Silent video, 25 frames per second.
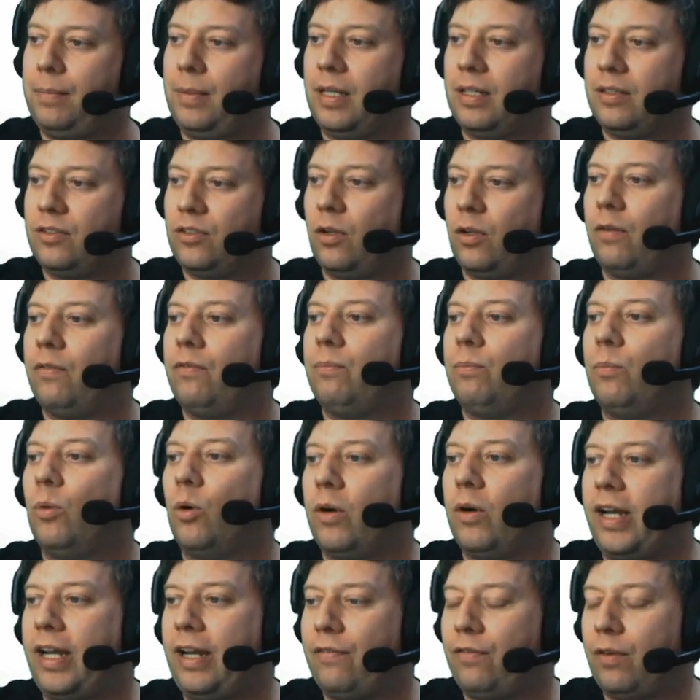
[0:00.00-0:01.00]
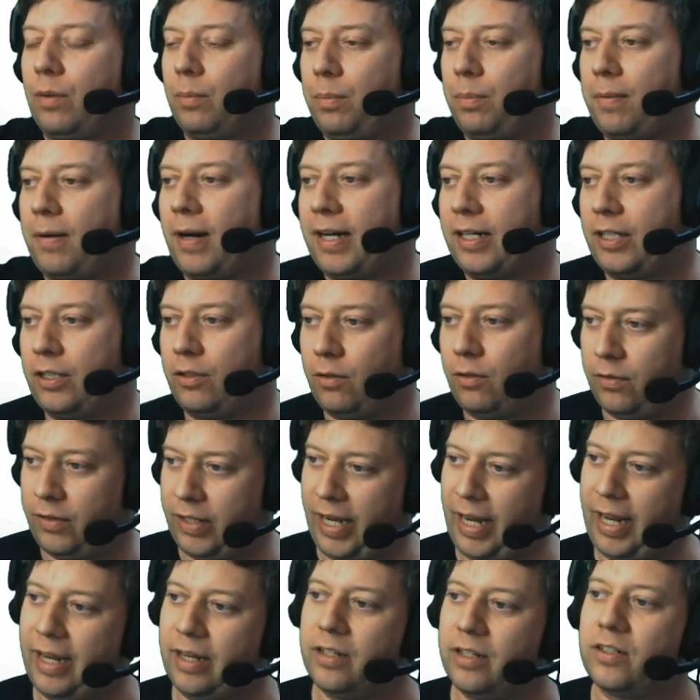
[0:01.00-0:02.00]
sort of more even pressure on
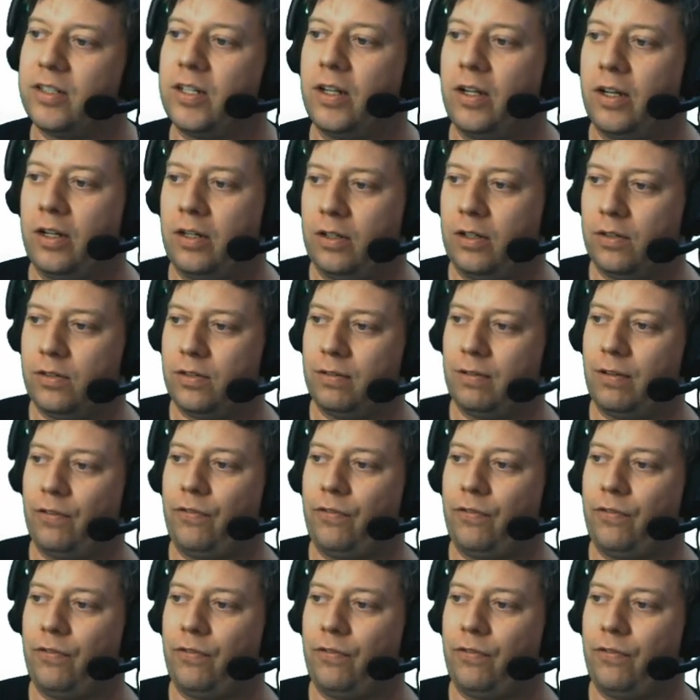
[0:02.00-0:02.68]
the internals of the